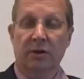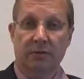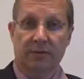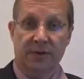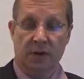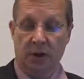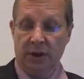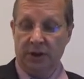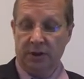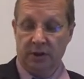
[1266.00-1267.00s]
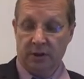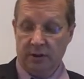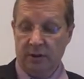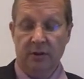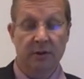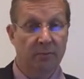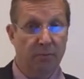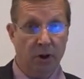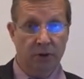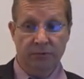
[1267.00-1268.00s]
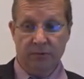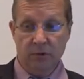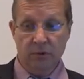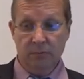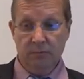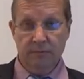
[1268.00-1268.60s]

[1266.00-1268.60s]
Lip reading: You've signed the bond form,